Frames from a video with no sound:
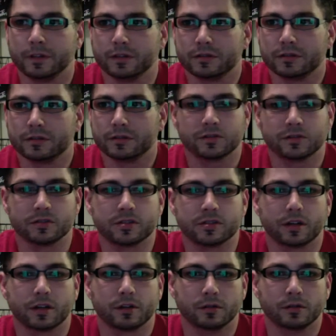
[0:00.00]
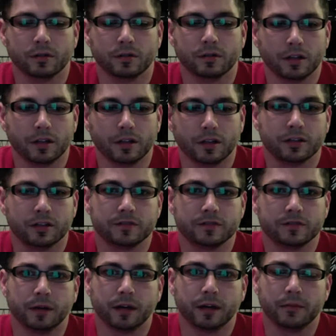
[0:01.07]
search on Google
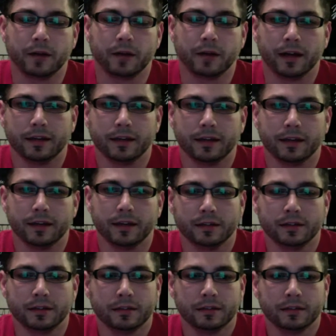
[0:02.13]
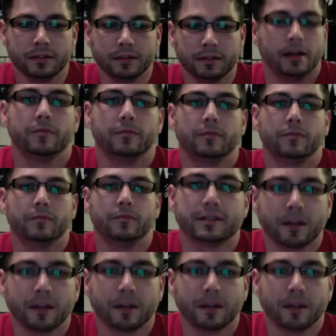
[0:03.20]
alternatives to mahi mahi, and
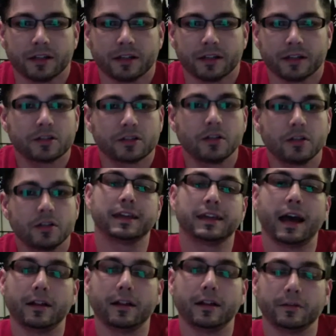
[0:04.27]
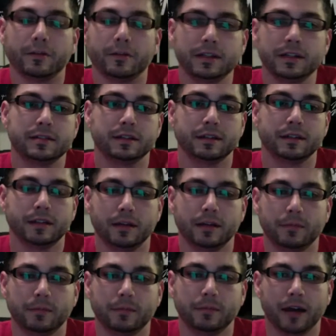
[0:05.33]
find something that's close in calories
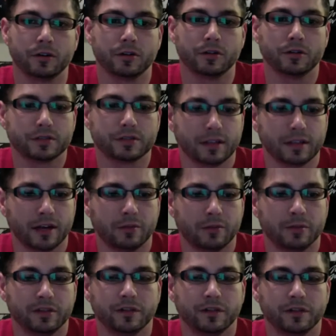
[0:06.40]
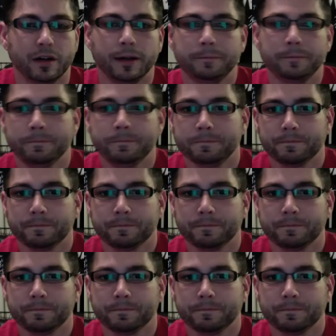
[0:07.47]
and macros, and that'll be fine.